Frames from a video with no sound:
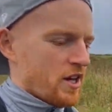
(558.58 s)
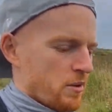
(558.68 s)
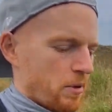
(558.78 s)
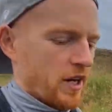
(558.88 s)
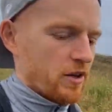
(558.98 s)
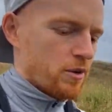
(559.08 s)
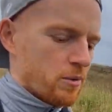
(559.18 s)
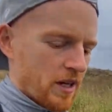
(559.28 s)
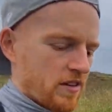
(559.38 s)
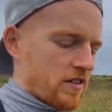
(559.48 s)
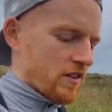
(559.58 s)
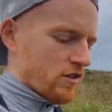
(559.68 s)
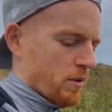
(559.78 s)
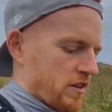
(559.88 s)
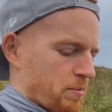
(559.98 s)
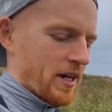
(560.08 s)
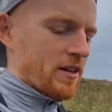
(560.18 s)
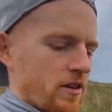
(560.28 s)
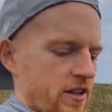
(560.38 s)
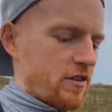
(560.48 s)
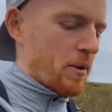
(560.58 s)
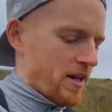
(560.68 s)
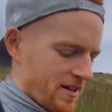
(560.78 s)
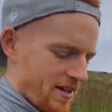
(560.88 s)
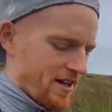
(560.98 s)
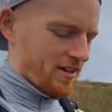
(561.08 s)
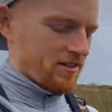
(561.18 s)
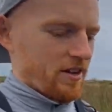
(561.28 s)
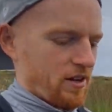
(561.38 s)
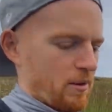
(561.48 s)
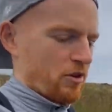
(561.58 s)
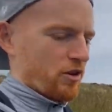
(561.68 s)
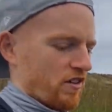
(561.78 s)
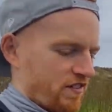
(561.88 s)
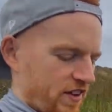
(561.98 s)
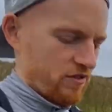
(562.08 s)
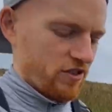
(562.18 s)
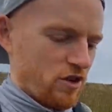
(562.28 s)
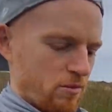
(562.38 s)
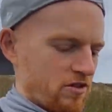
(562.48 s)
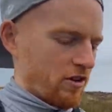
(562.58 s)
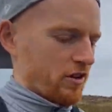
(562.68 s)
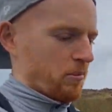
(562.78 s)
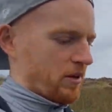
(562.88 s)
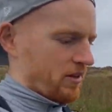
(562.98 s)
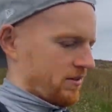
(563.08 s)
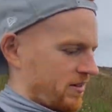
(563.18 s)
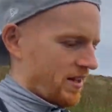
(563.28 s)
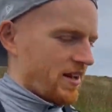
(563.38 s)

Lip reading: But I always twist my ankle on this bit, so I'm not going to film for too much longer, because